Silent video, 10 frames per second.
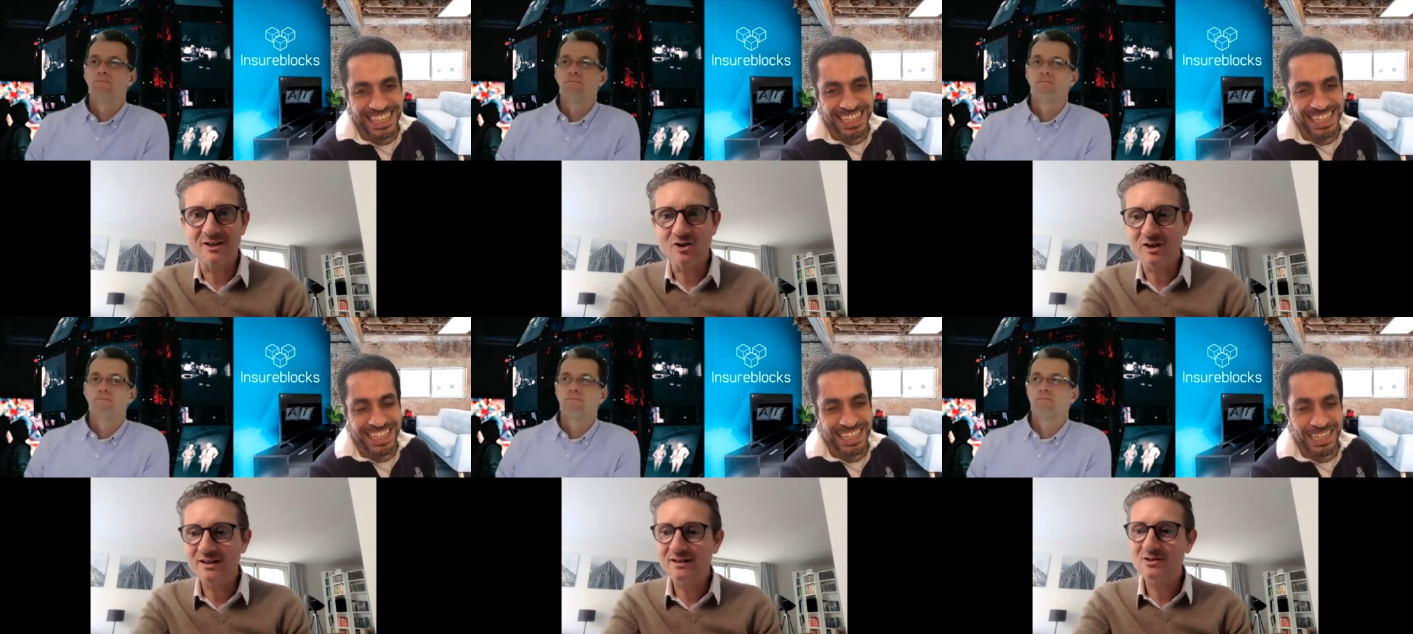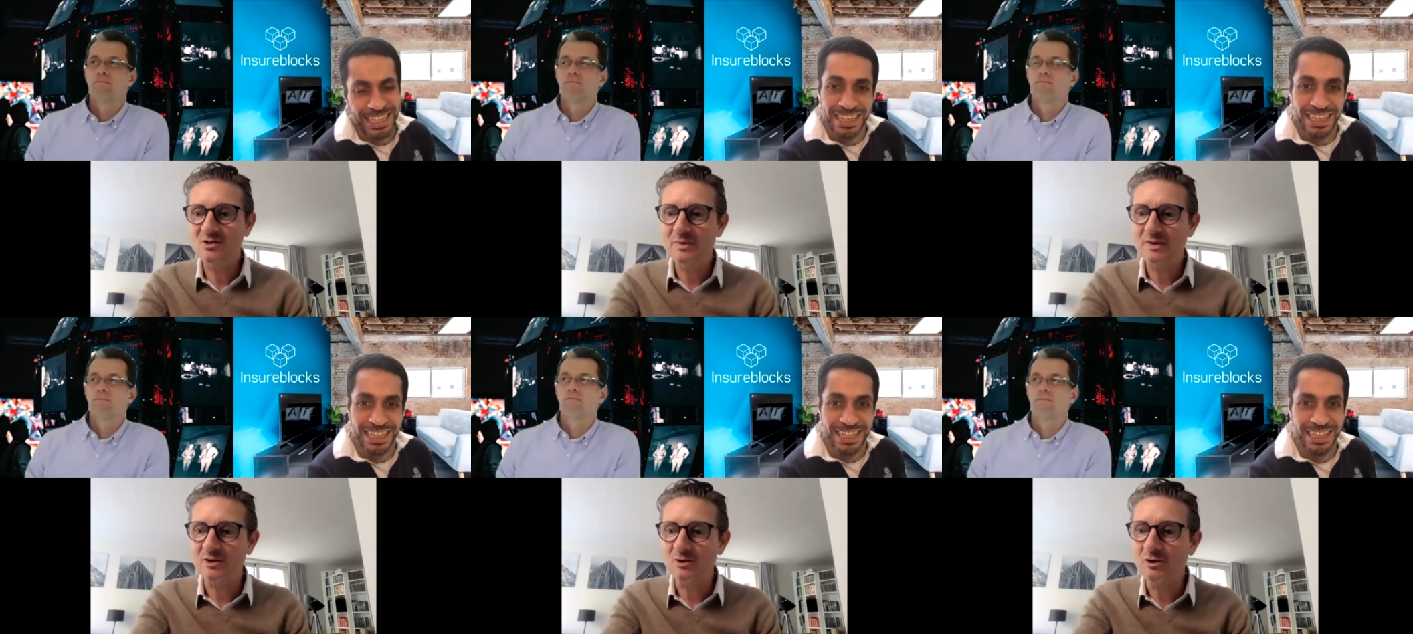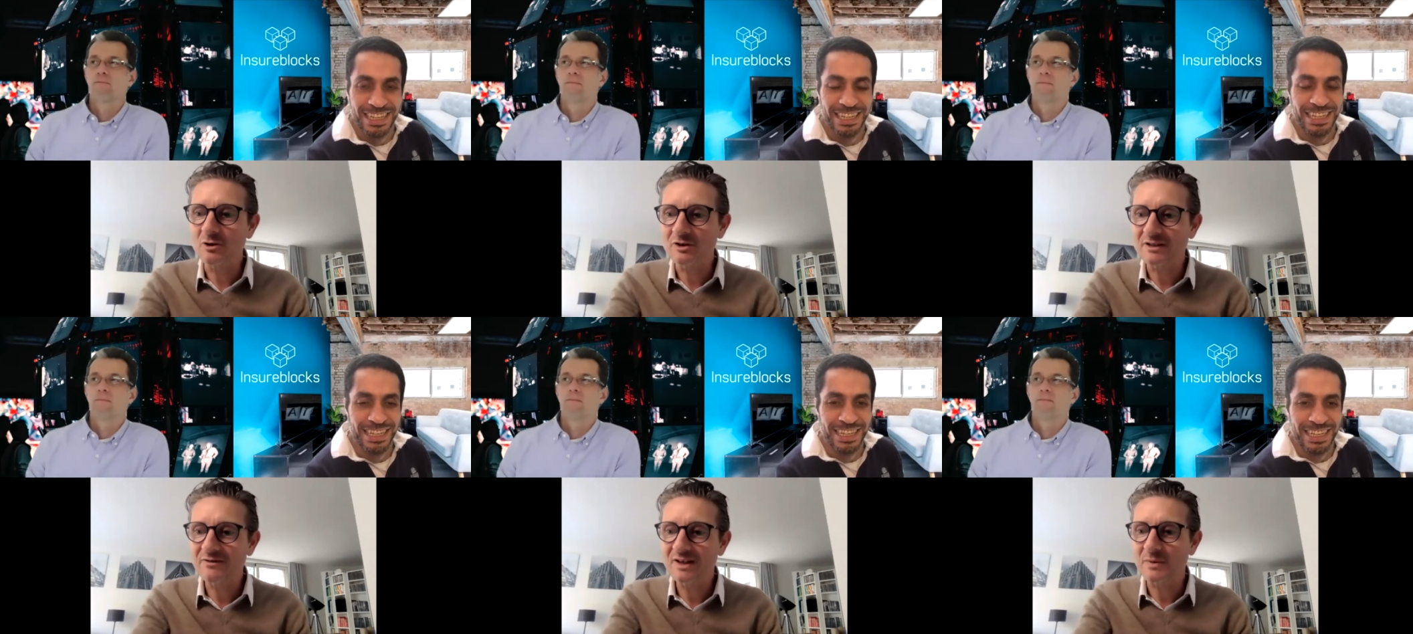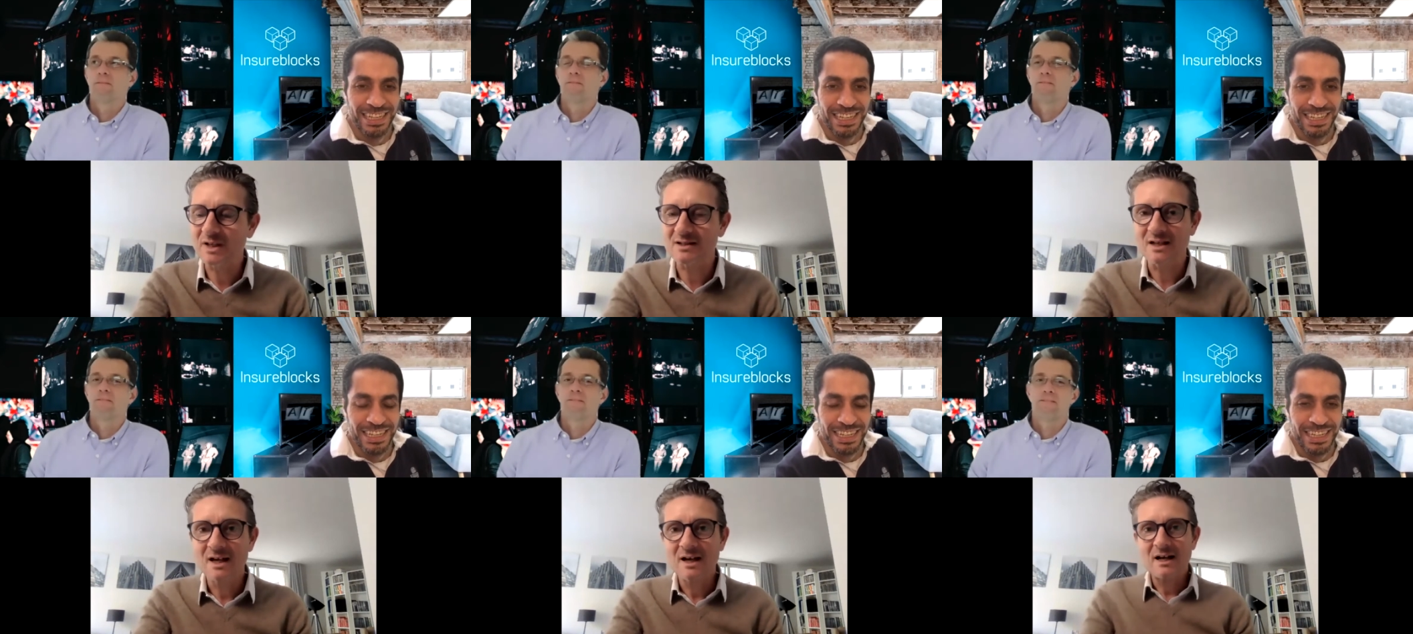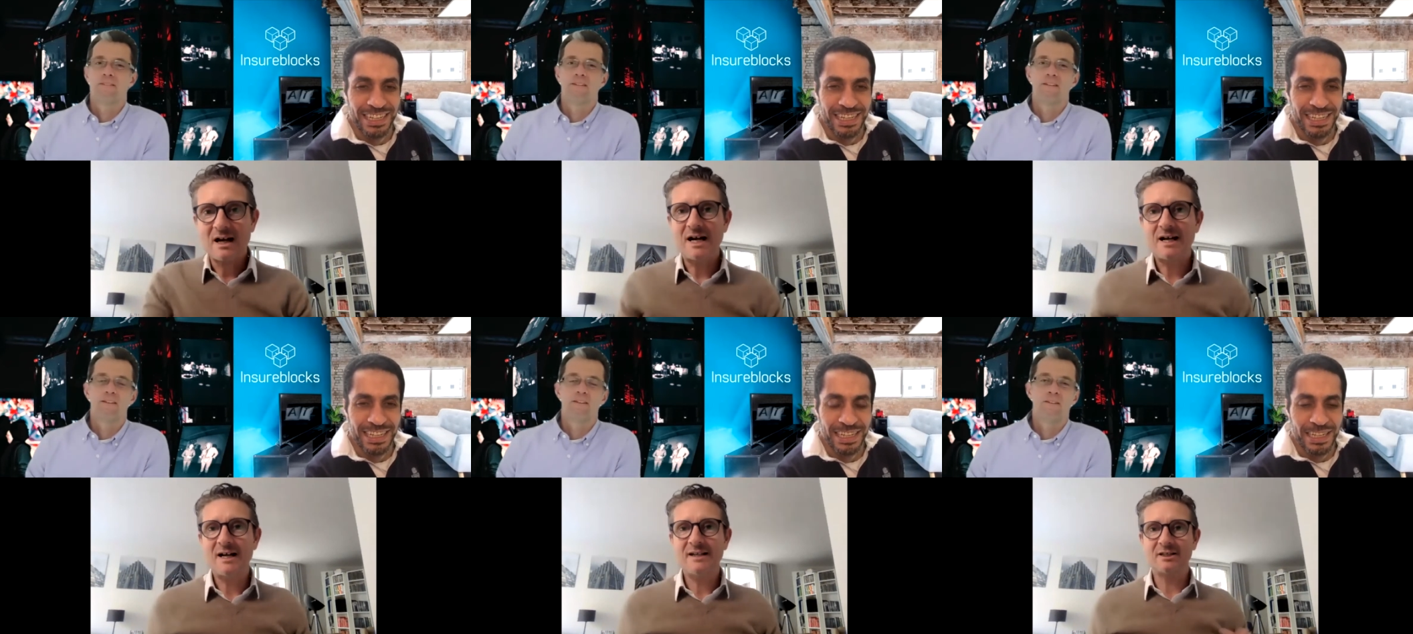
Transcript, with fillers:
Speaker 1: You know, I think this could be the new lucrative thing because I I,